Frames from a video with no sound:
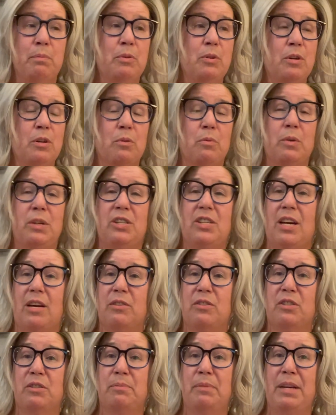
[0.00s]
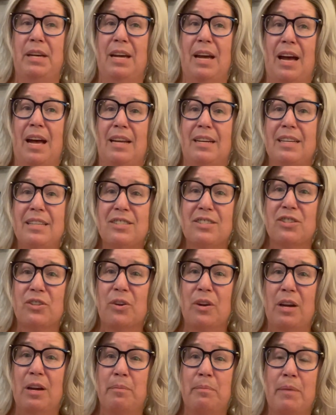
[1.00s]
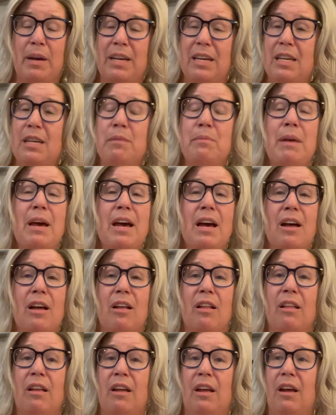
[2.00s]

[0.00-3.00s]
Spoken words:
You can reach out to me on Instagram, my email,